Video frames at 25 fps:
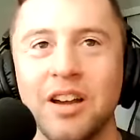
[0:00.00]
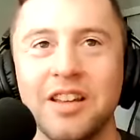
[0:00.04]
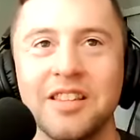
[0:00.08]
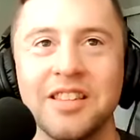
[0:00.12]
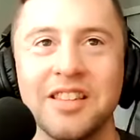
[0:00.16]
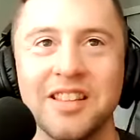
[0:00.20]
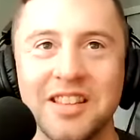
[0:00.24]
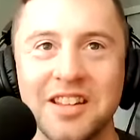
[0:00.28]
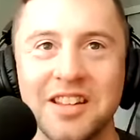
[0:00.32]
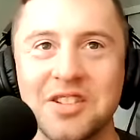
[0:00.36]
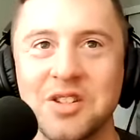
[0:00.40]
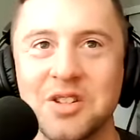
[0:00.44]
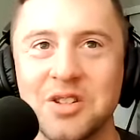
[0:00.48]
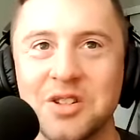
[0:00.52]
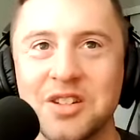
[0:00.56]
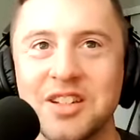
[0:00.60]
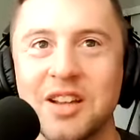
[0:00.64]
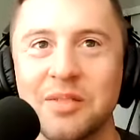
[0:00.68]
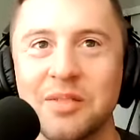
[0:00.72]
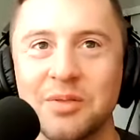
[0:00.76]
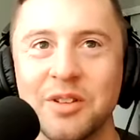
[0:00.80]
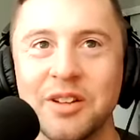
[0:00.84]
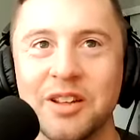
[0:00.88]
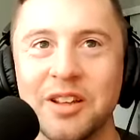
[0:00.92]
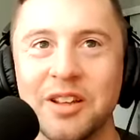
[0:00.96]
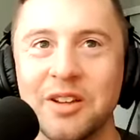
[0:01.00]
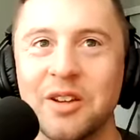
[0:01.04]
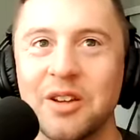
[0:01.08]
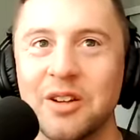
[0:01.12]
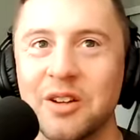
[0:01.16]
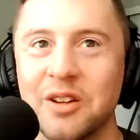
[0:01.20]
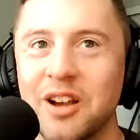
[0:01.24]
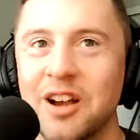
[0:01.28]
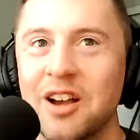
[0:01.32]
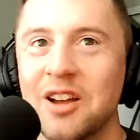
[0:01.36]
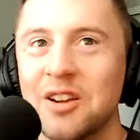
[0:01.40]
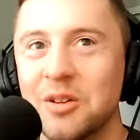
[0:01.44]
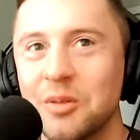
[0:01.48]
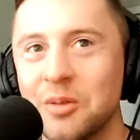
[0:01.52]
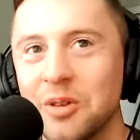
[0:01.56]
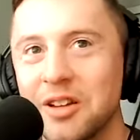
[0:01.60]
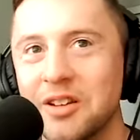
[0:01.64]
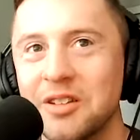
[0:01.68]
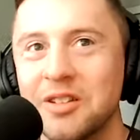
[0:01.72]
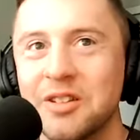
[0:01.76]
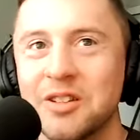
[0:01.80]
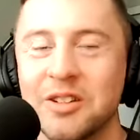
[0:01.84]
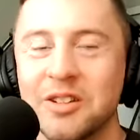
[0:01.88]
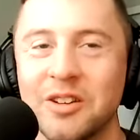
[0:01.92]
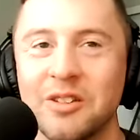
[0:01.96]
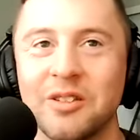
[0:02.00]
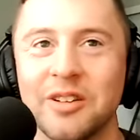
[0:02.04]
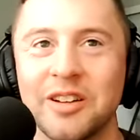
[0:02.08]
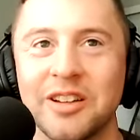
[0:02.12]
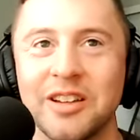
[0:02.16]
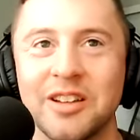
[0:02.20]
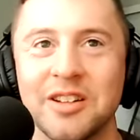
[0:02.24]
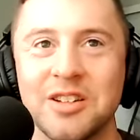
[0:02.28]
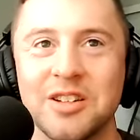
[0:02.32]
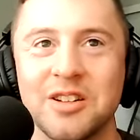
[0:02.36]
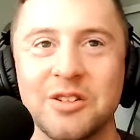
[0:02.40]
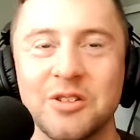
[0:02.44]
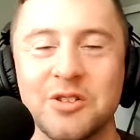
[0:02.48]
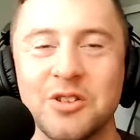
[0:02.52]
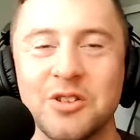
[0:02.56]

I think this is definitely a good conduit to going into your